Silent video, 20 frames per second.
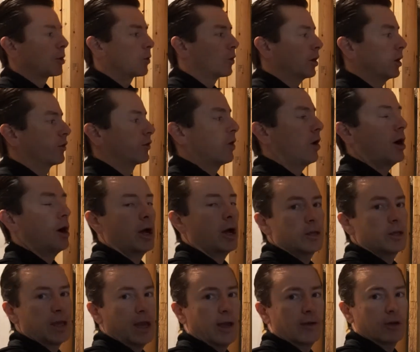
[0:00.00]
when it's hot
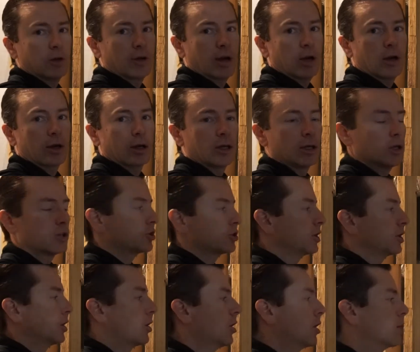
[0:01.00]
and you have your air
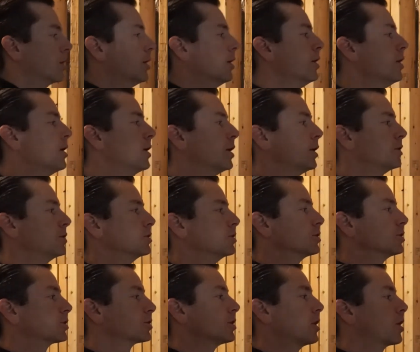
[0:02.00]
conditioning on, you're
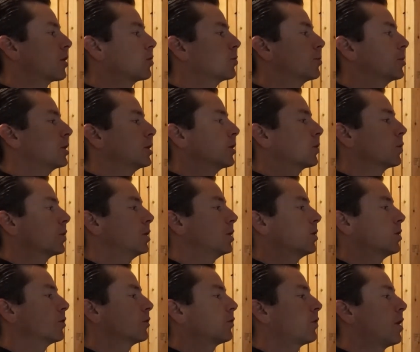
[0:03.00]
just not opening your
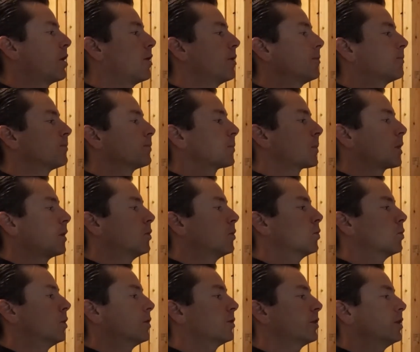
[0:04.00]
windows.
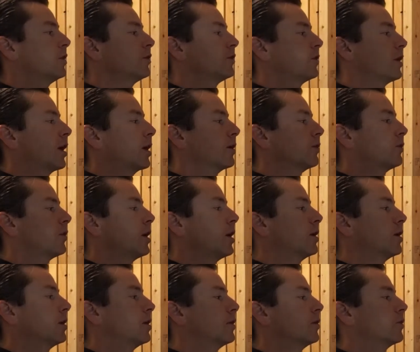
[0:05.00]
What this does
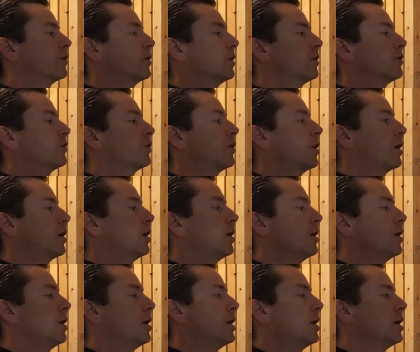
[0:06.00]
is this
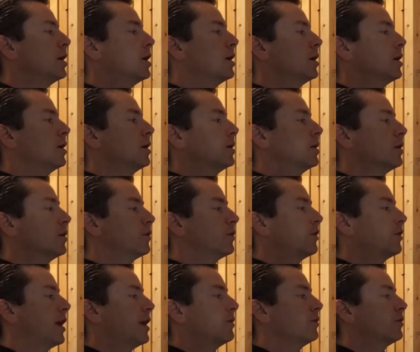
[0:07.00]

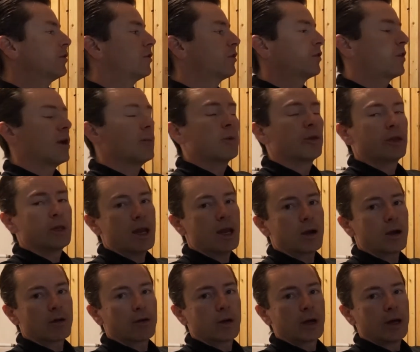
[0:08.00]
sends some of the
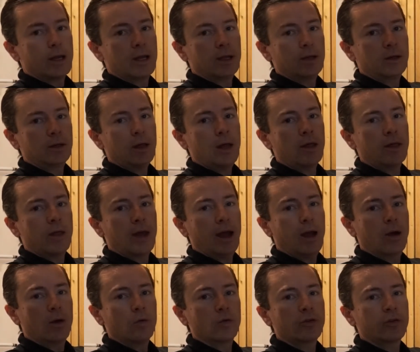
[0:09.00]
air in the
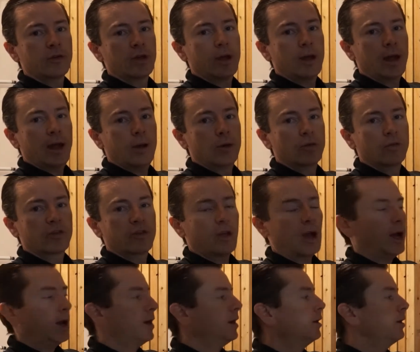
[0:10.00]
house
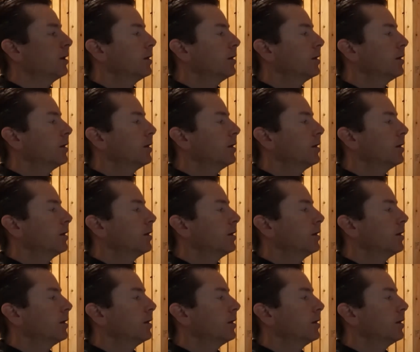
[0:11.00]
outside,